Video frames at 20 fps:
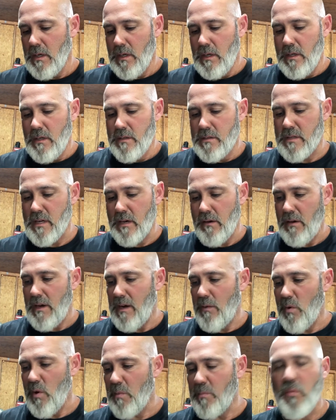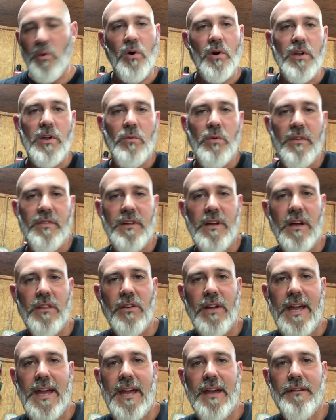So I won't bore you with the other
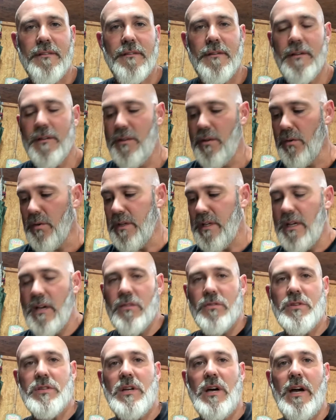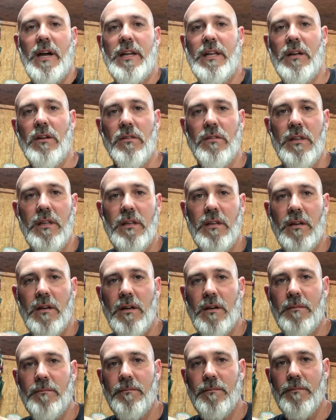half, doing the other side here,
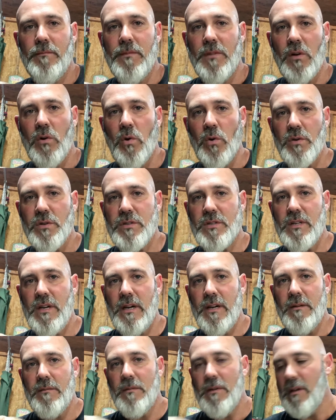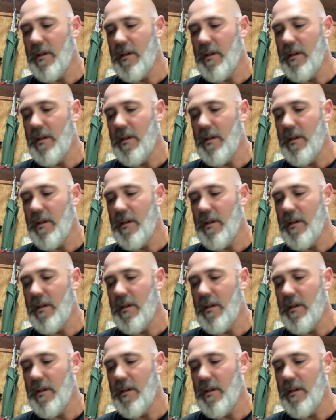the coarse side.